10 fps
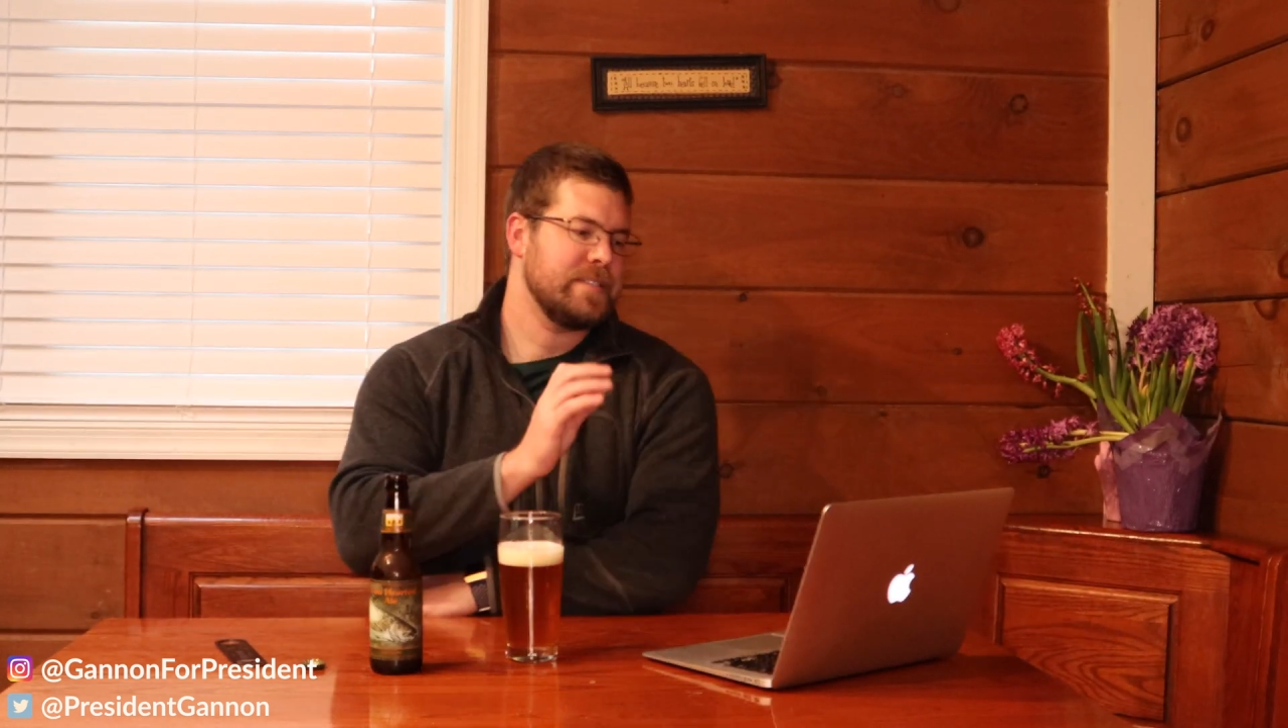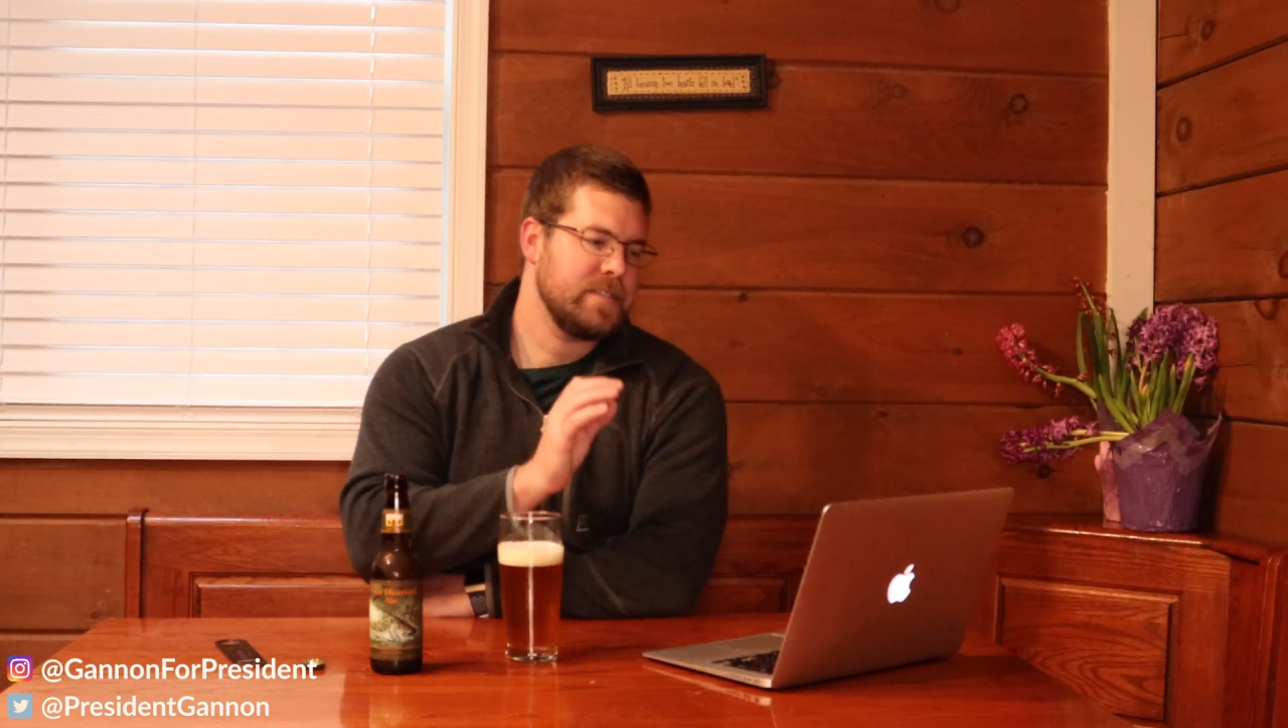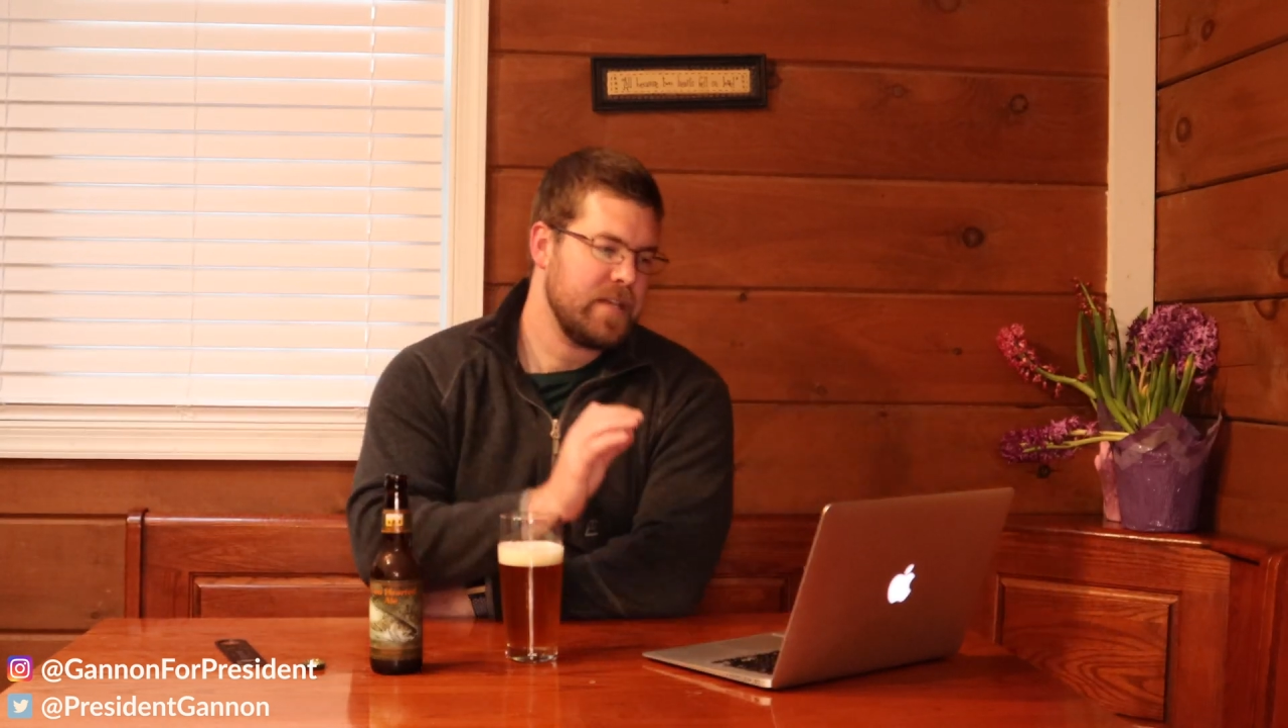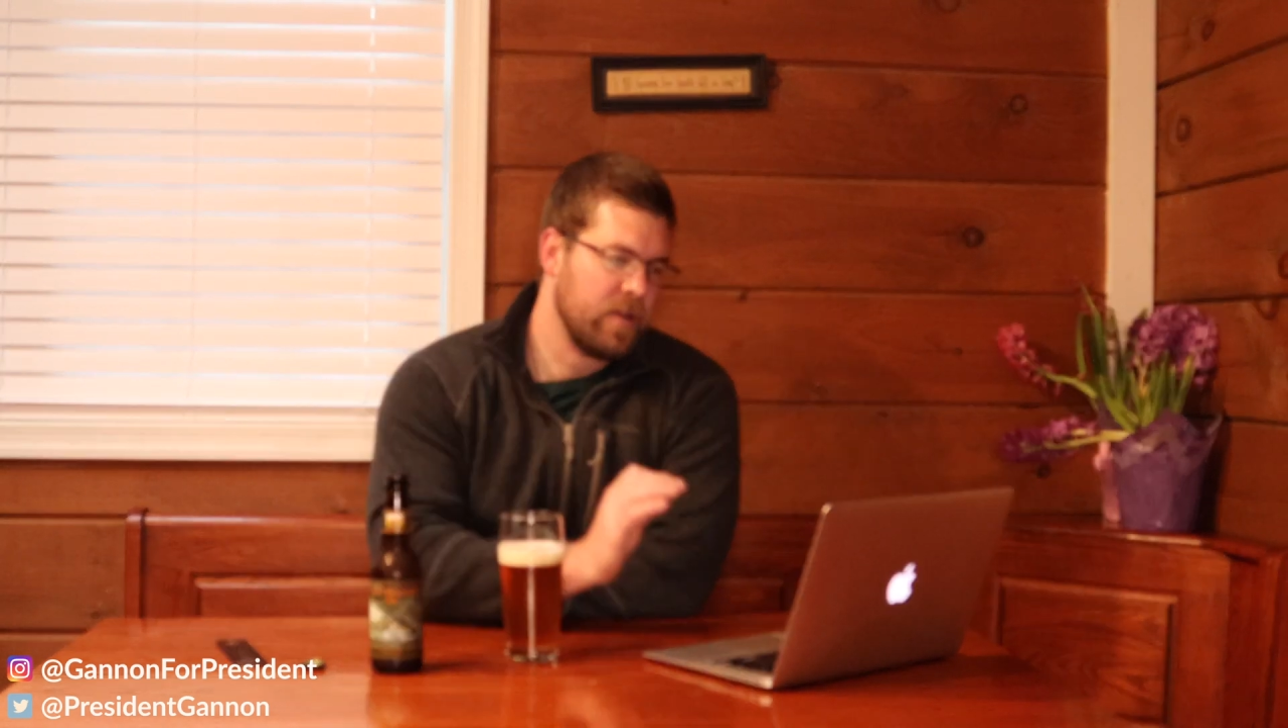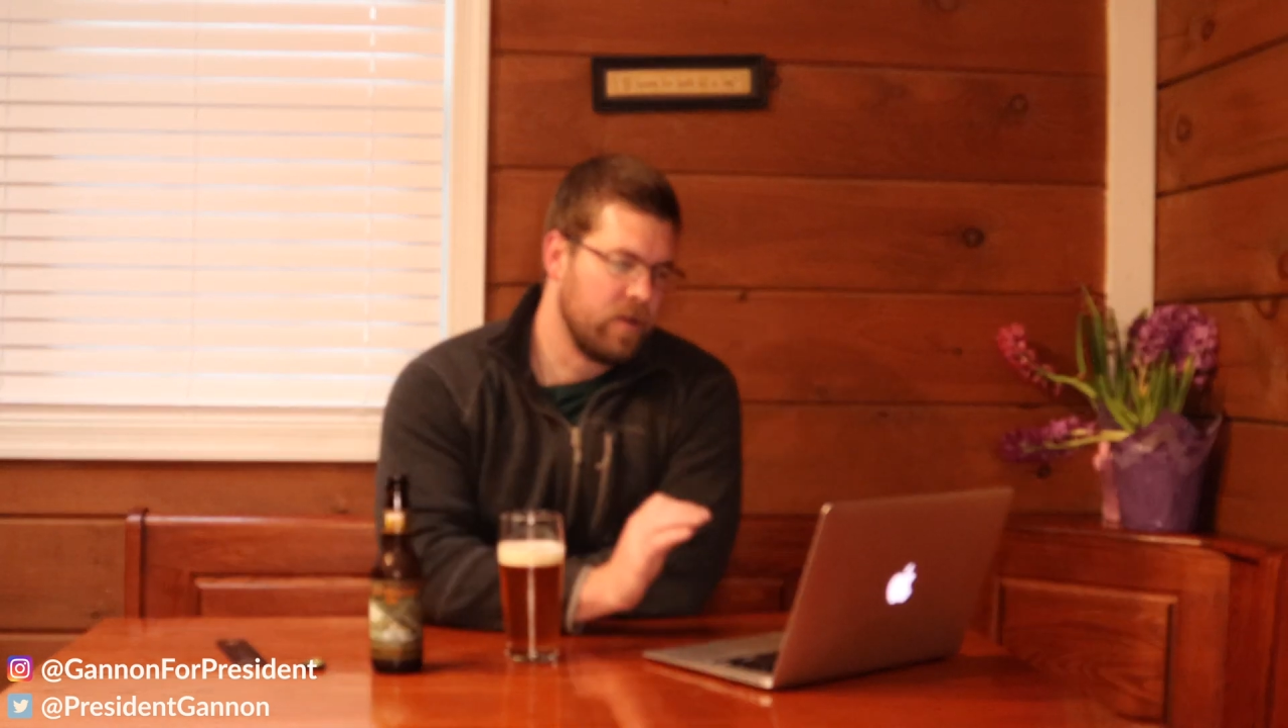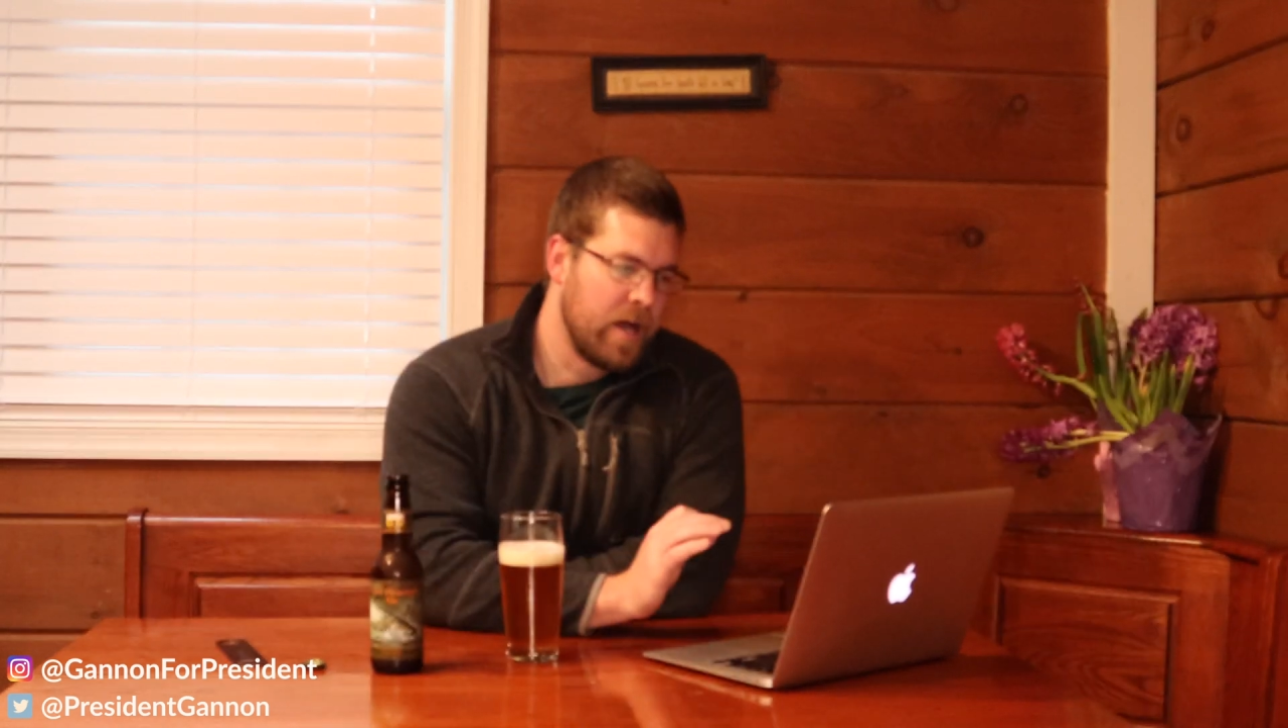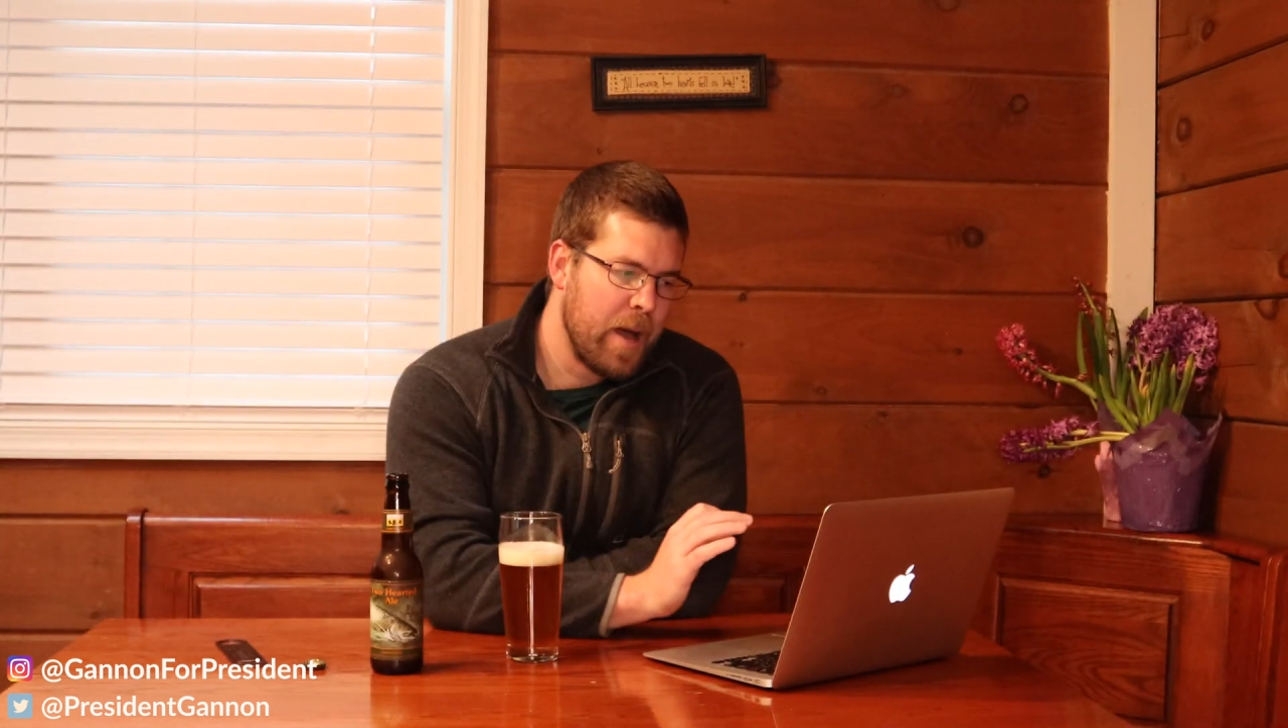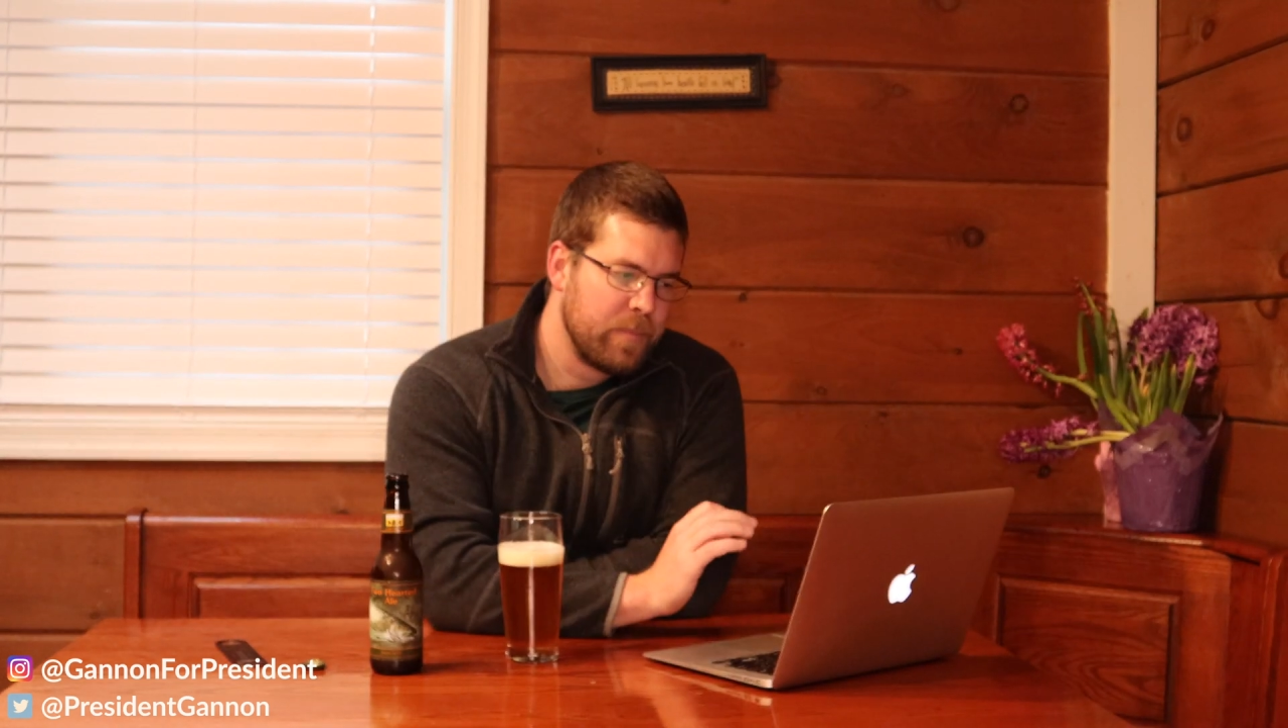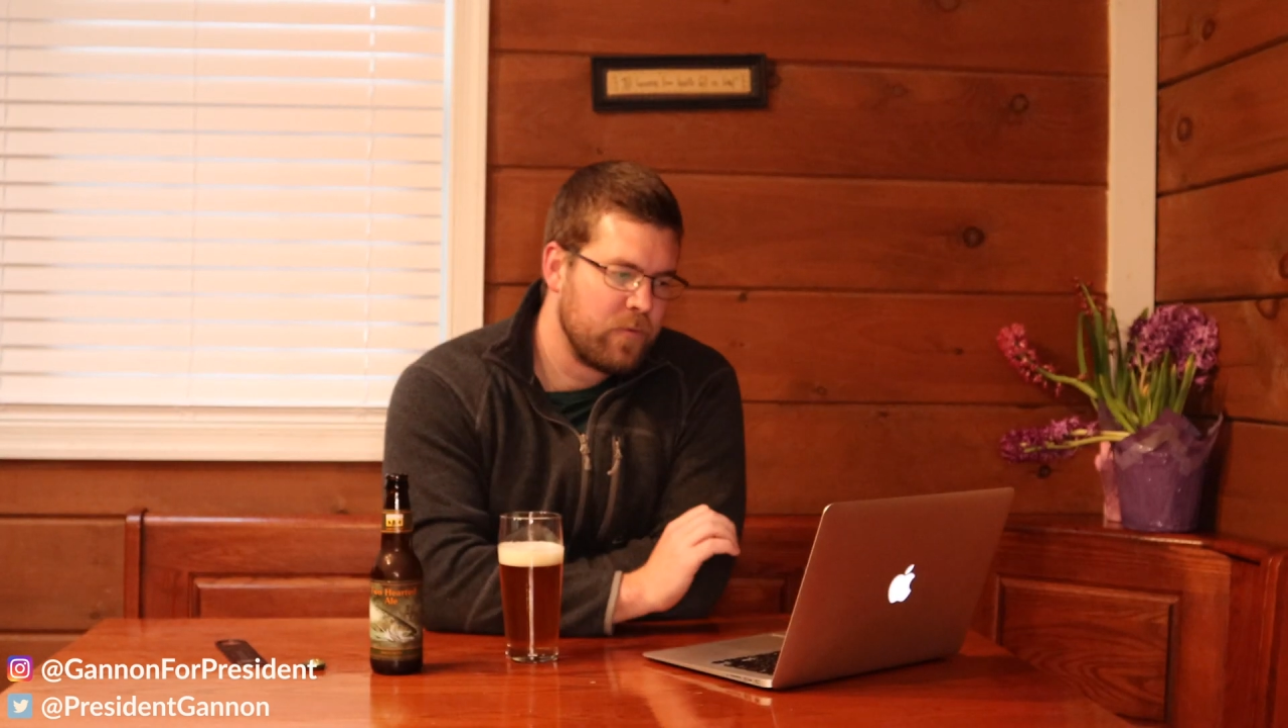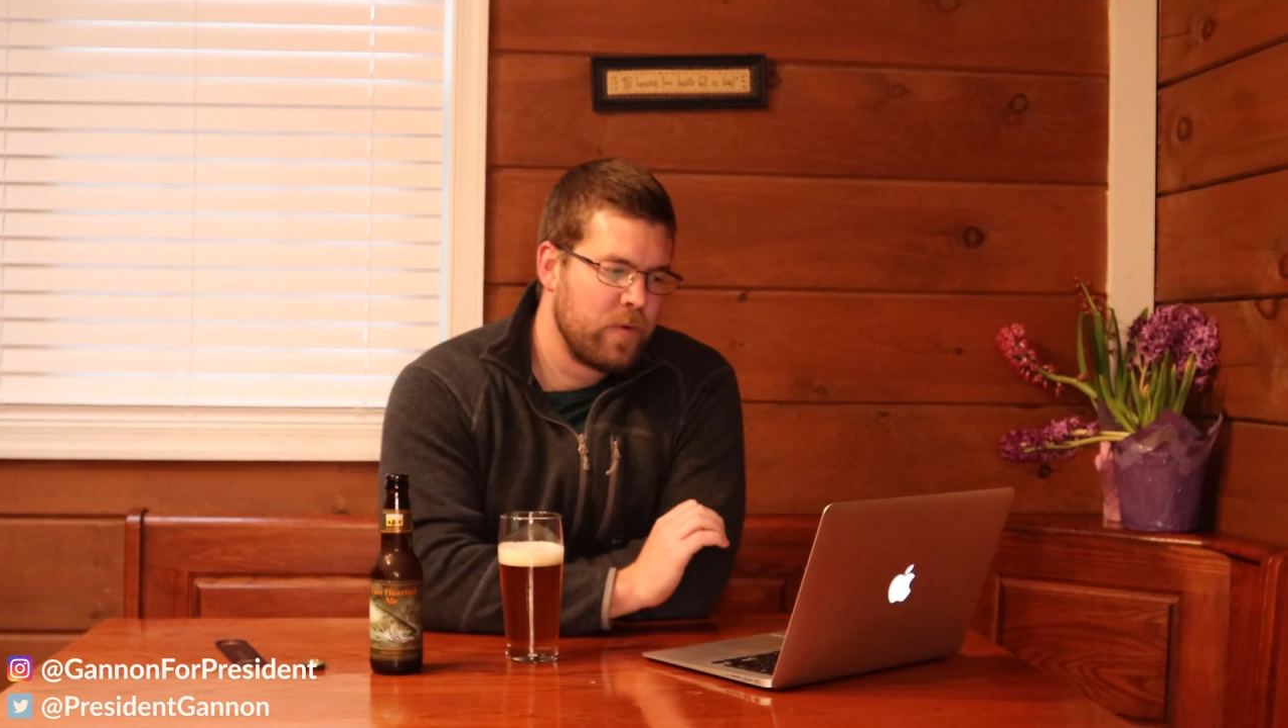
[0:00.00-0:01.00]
Centennial hops